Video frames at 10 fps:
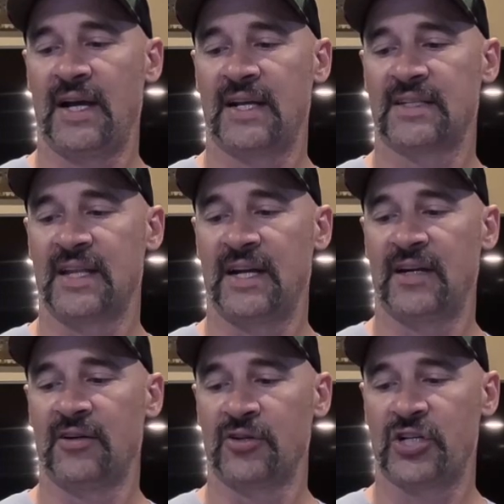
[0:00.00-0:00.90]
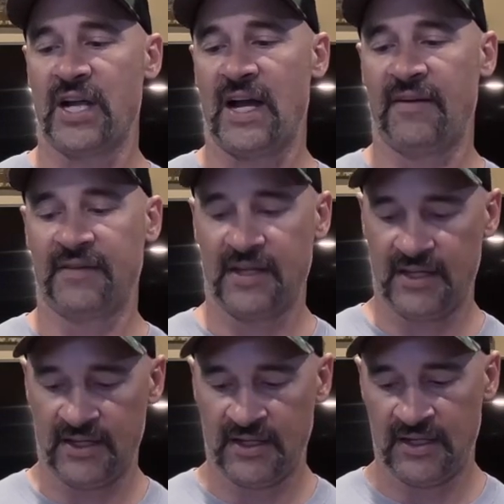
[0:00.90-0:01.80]
as the arrow shaft,
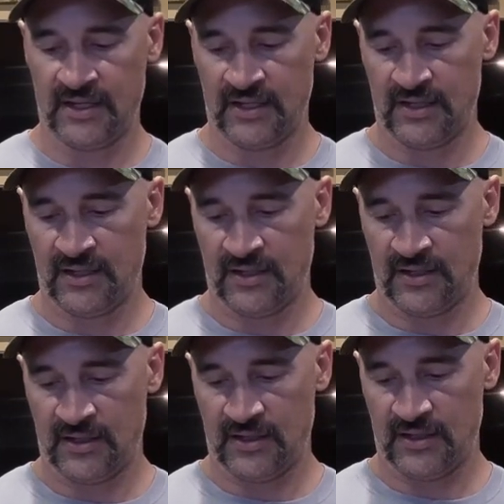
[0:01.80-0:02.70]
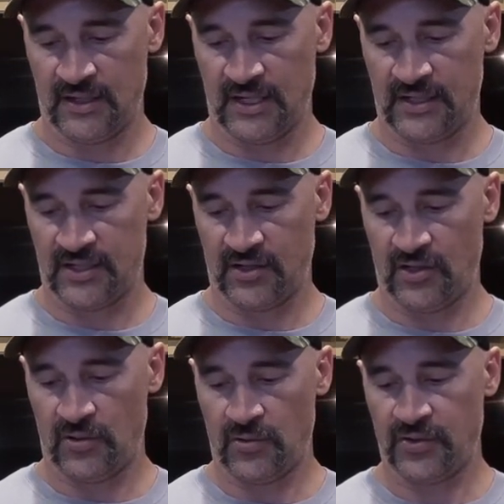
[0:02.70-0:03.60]
and so the
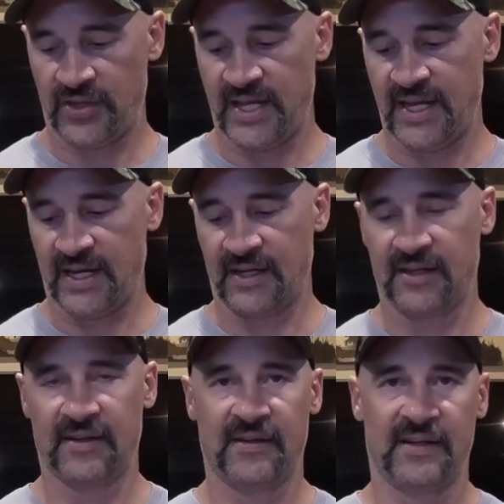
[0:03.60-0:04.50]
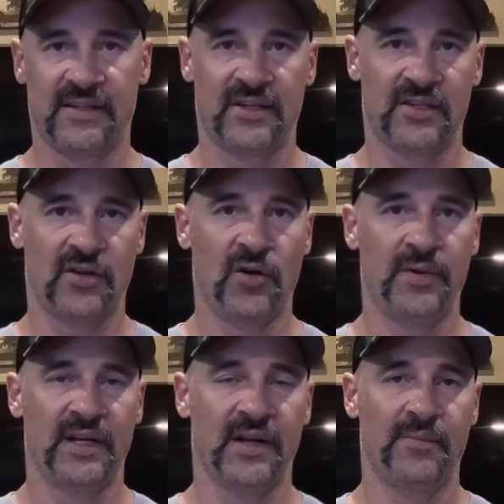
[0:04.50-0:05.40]
whole thing is just
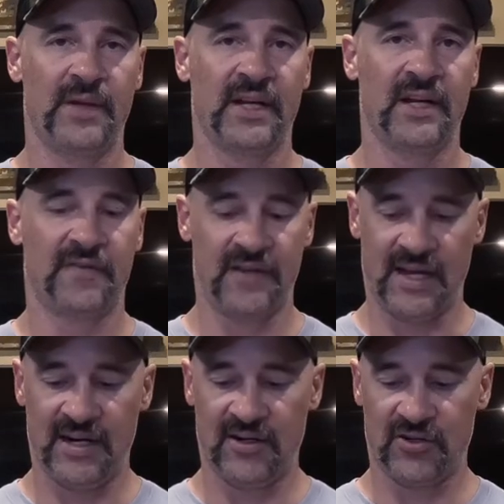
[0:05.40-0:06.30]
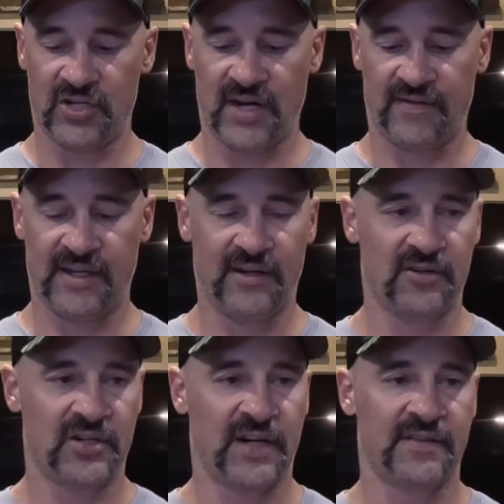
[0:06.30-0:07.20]
opening up big enough for that arrow shaft, and the arrow
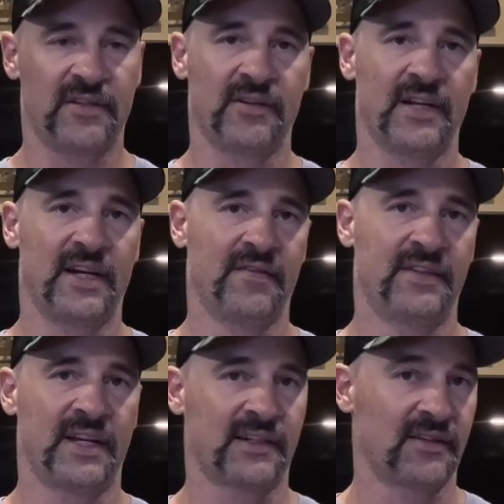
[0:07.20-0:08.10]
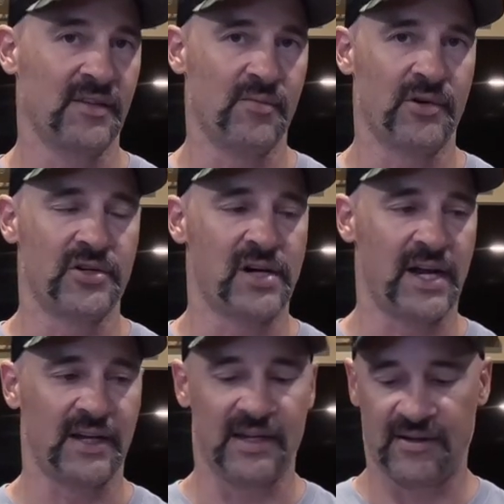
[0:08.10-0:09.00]
shaft's still going to have technically more
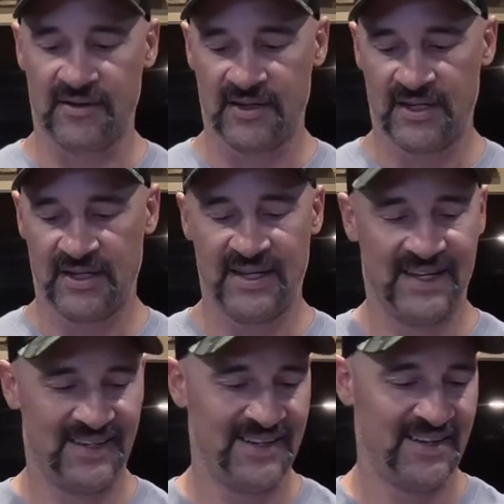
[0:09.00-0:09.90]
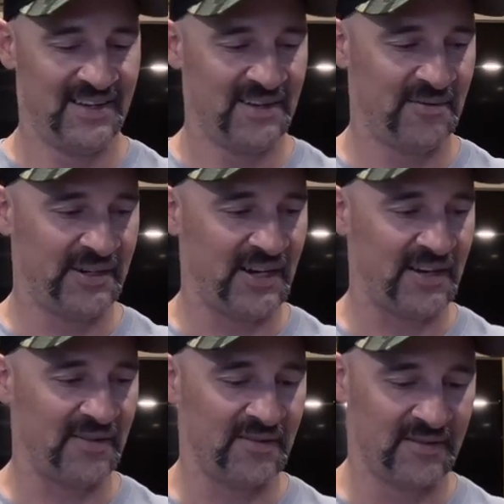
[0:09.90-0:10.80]
drag. Now we're
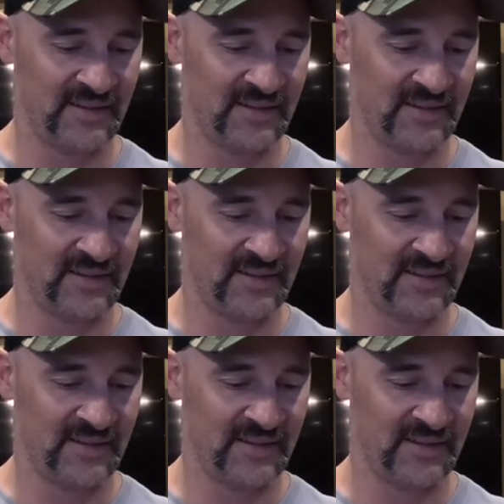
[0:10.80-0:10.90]
talking